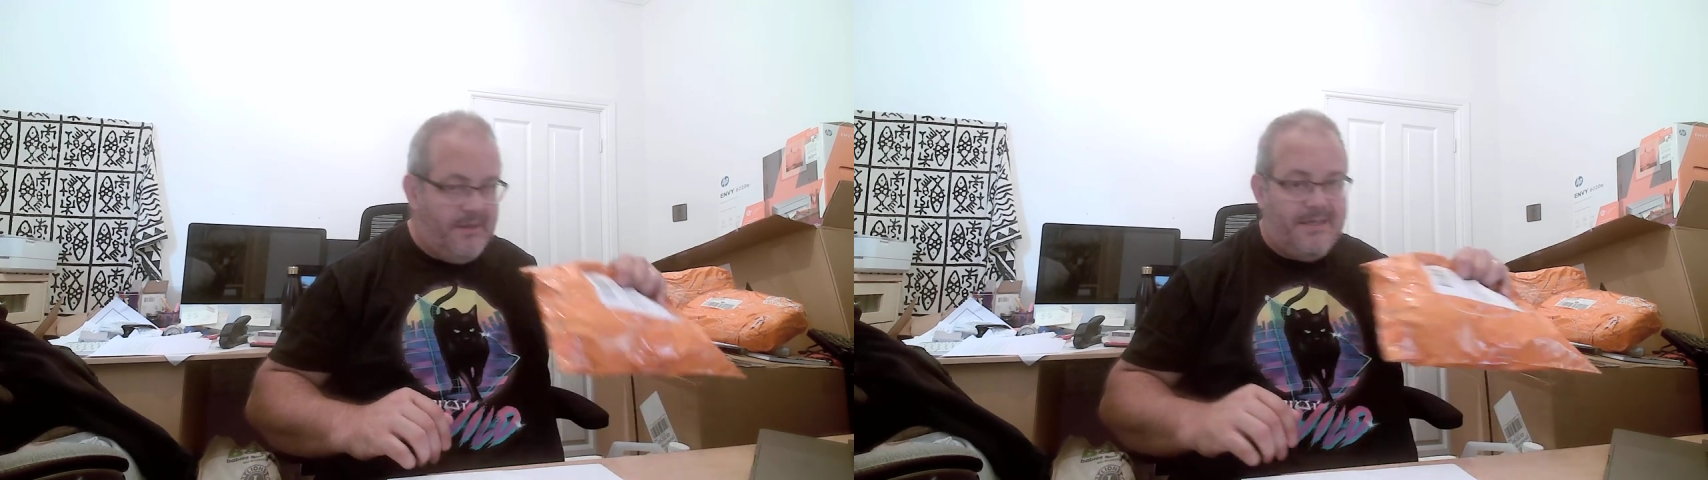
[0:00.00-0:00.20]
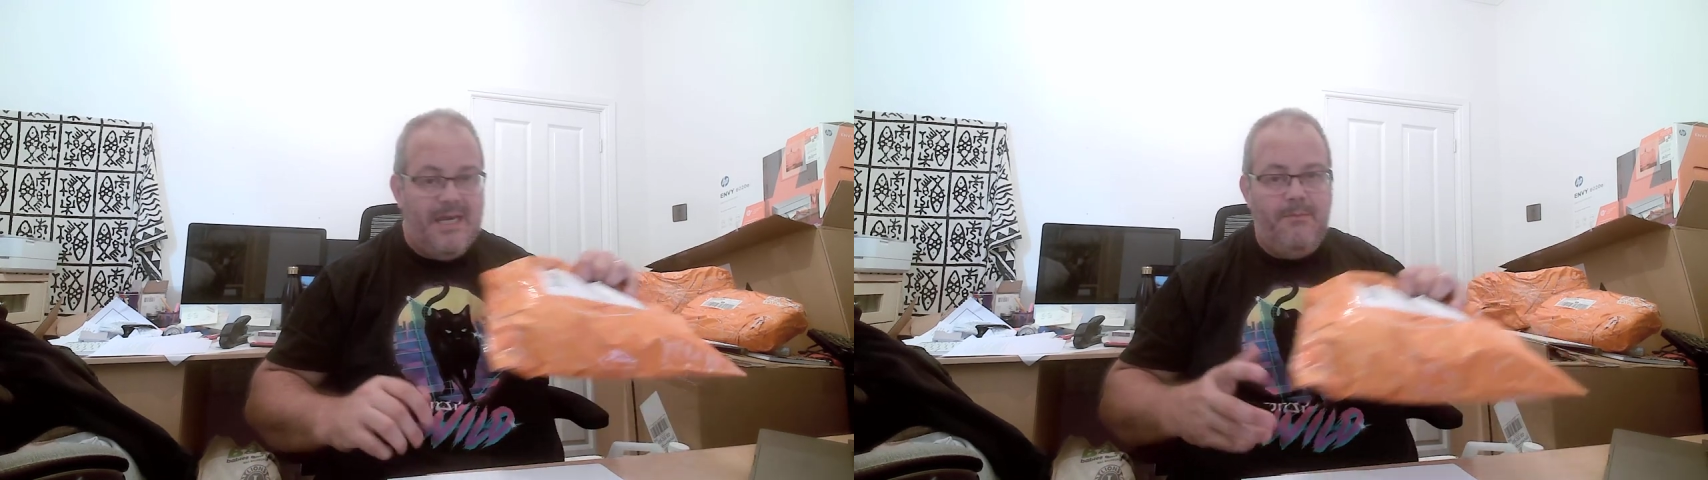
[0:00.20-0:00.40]

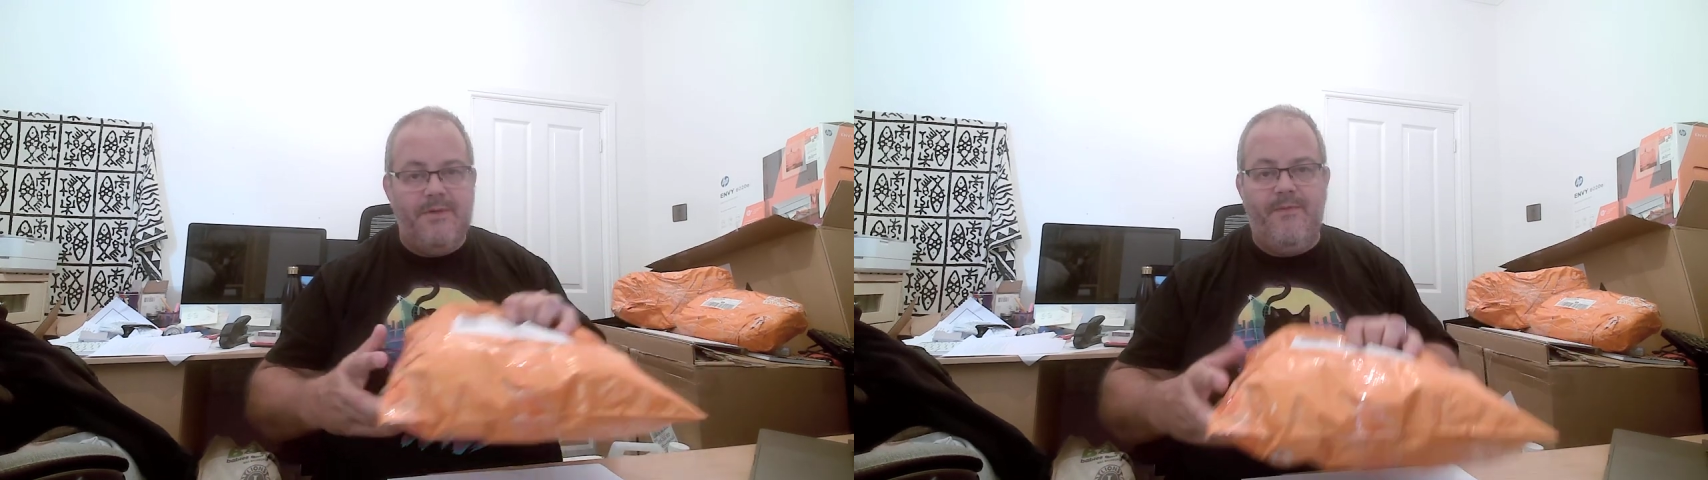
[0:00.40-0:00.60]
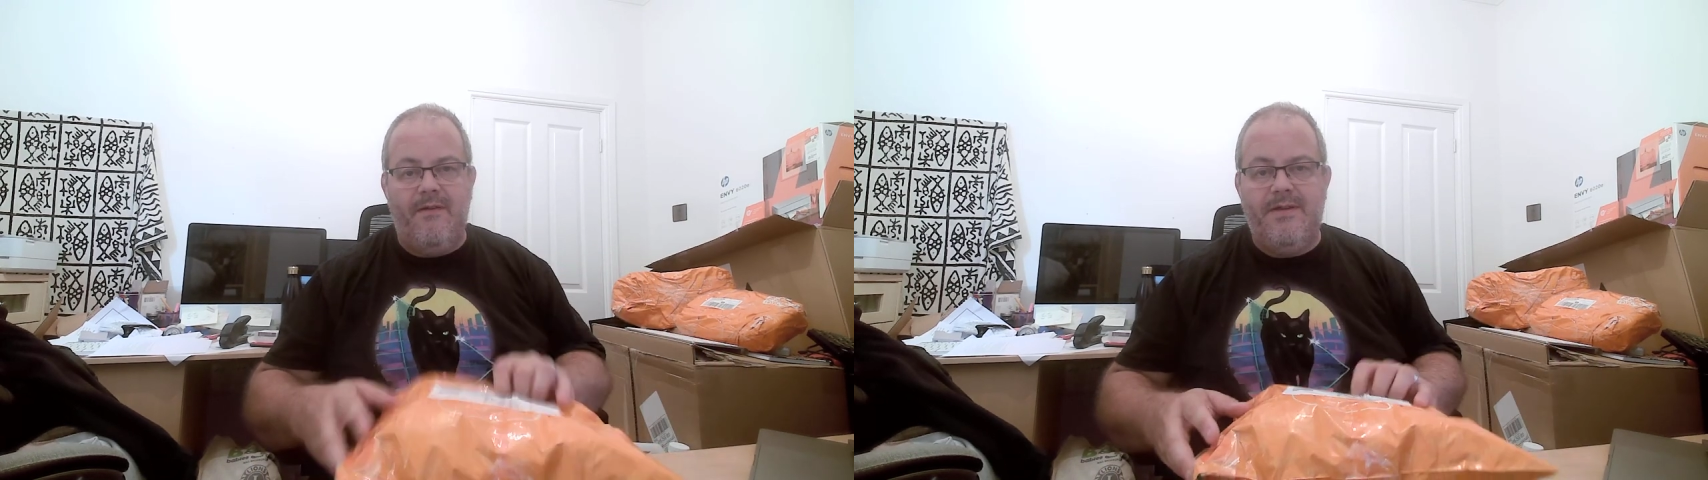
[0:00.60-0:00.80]

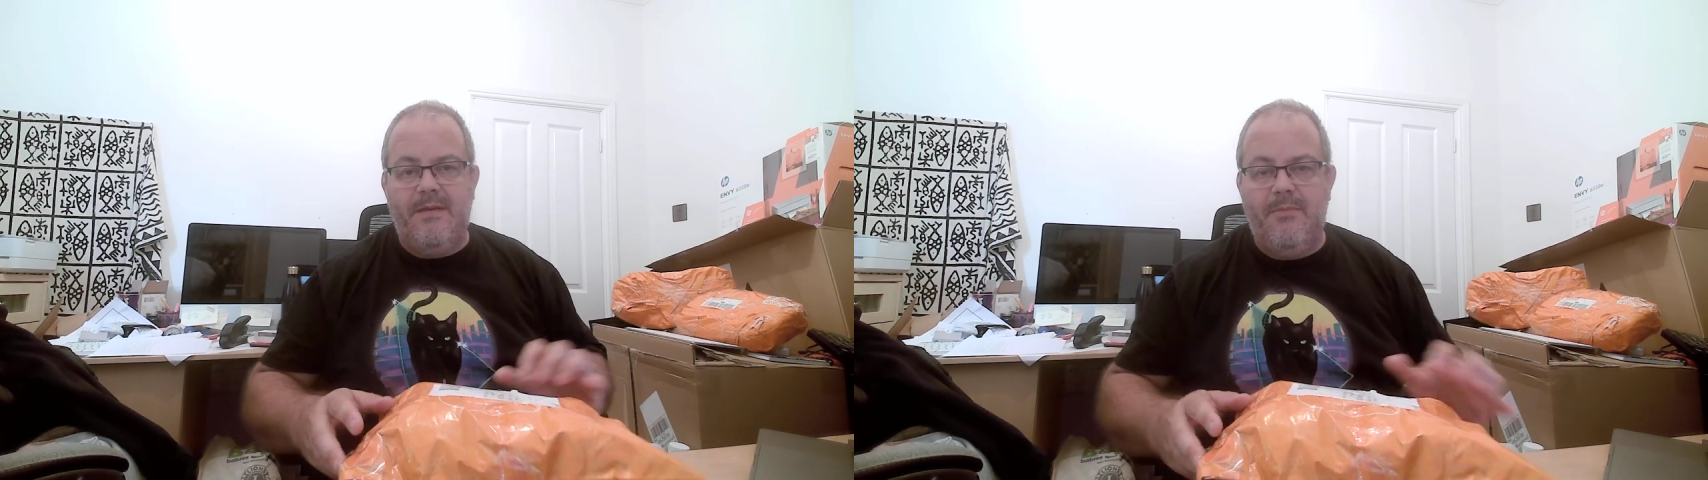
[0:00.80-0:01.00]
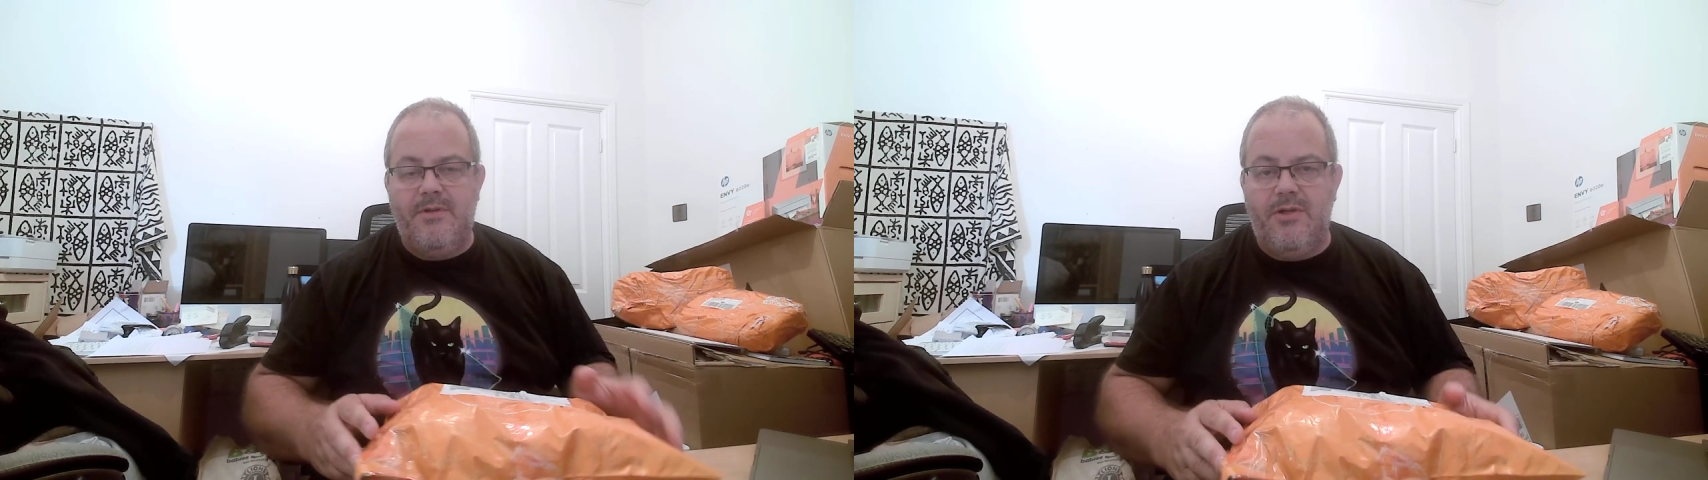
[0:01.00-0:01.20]
seems very
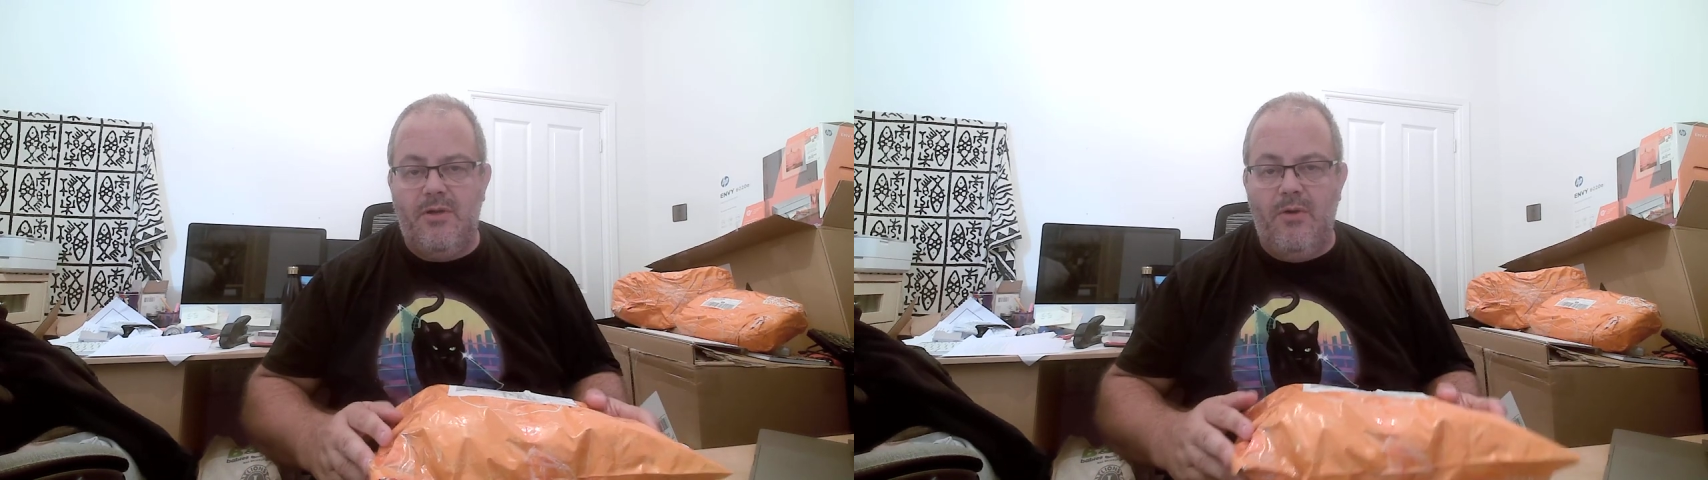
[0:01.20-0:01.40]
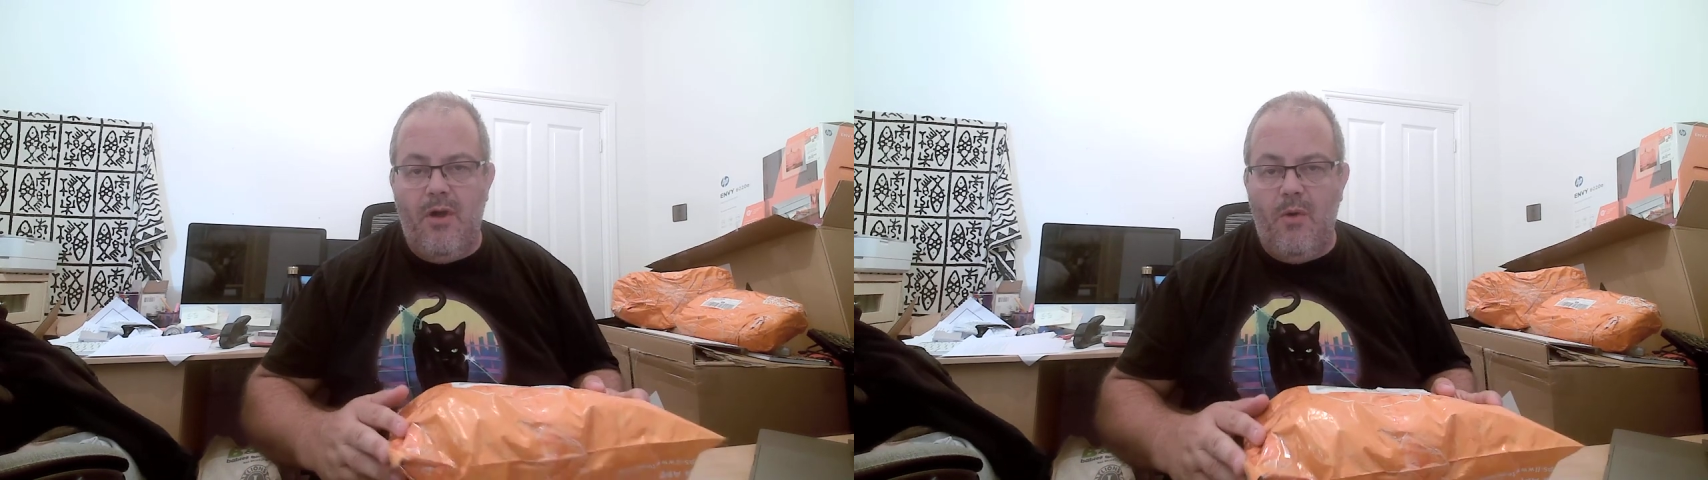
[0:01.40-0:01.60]
similar
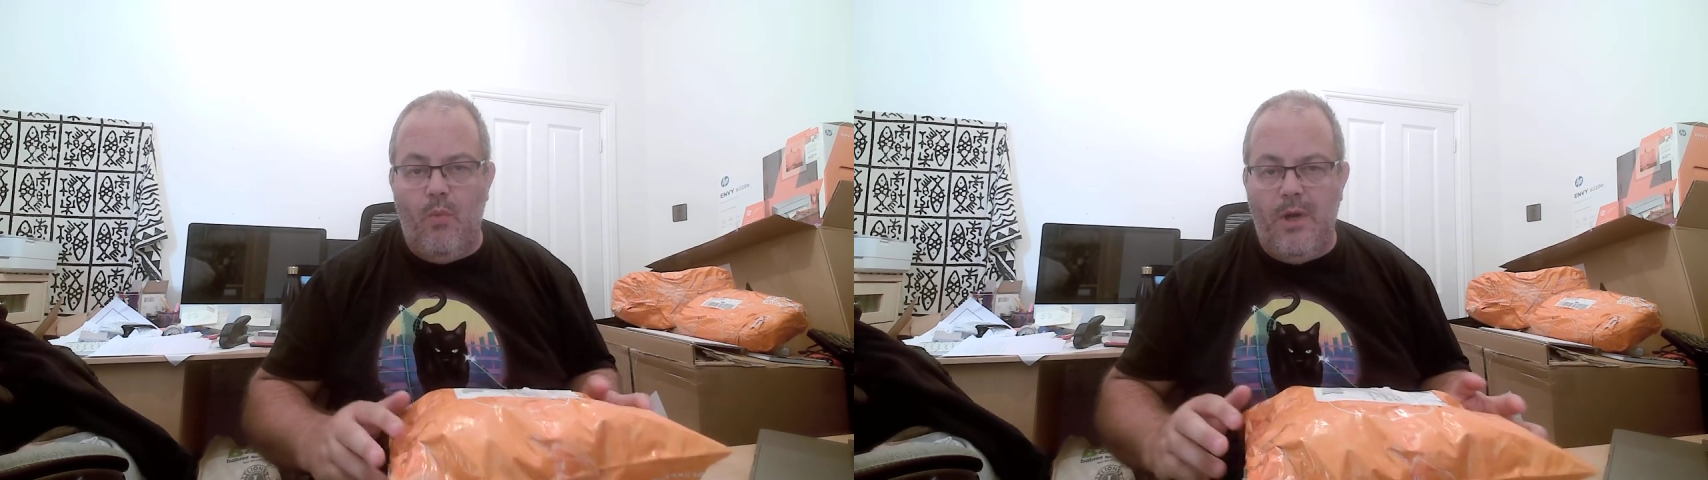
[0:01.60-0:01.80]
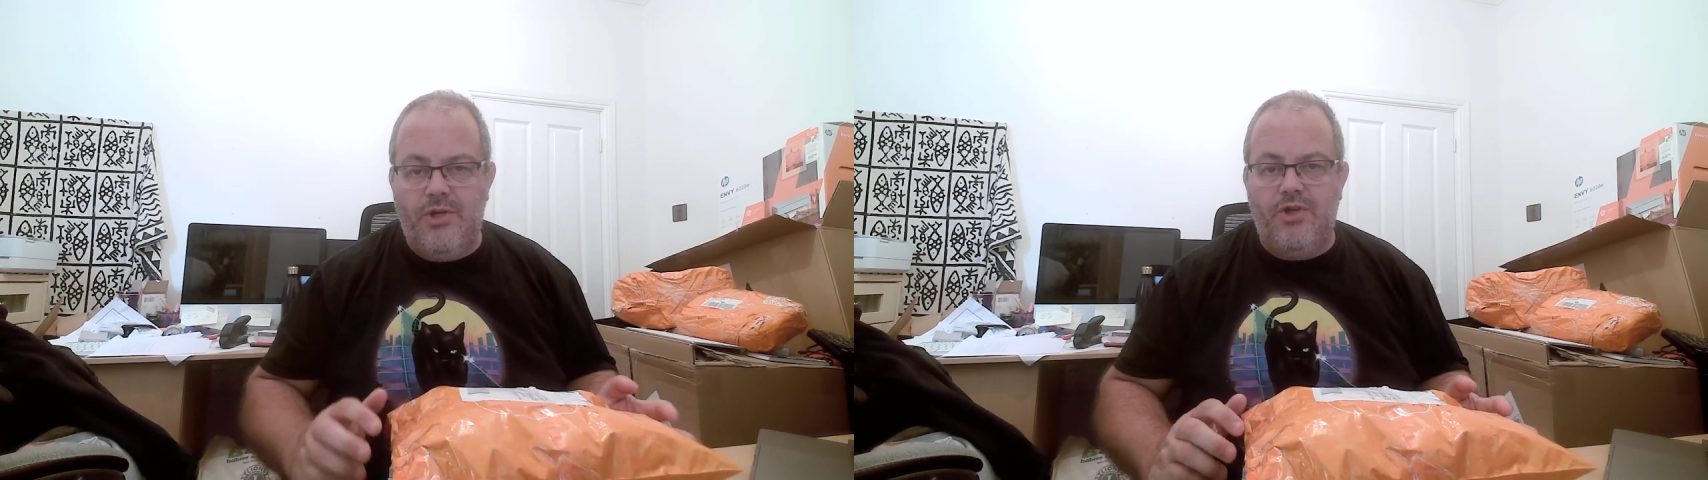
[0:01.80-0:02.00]
to
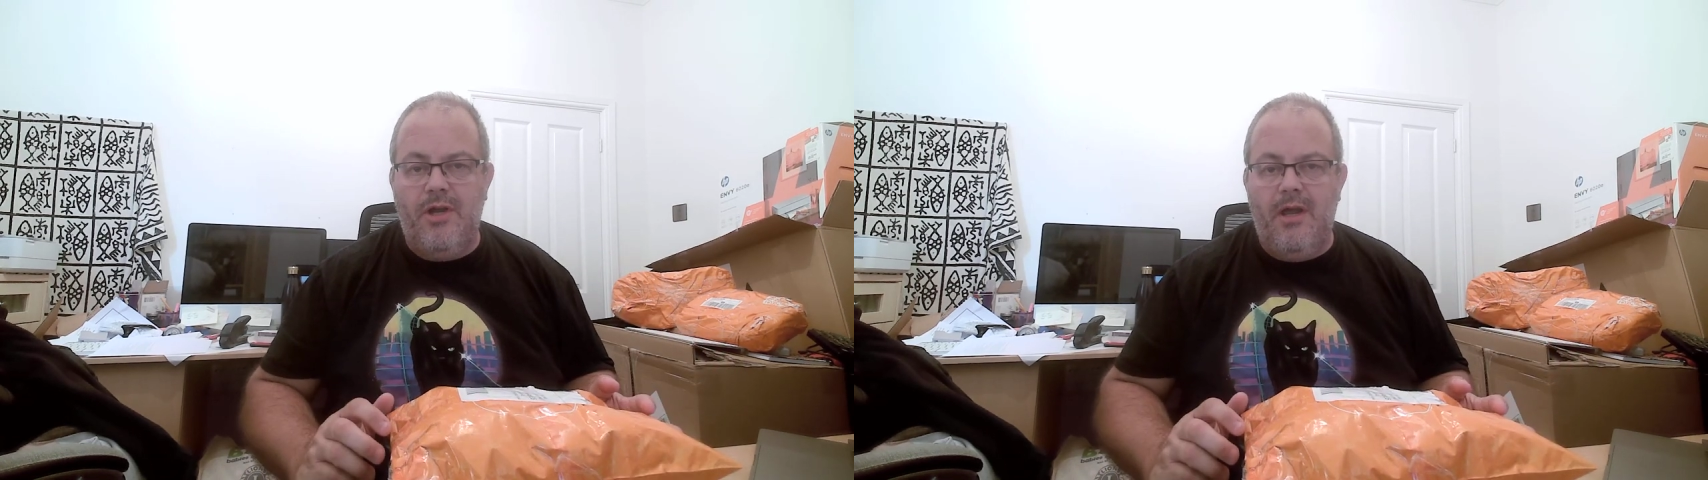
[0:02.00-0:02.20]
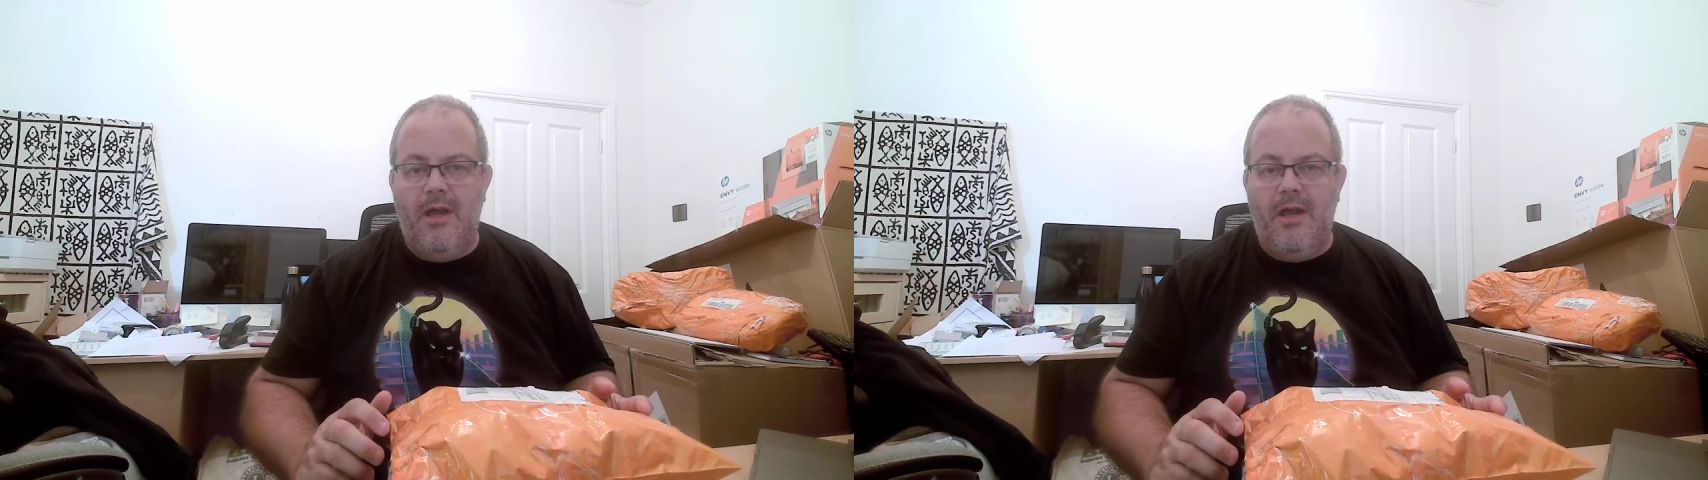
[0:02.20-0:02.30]
Wish,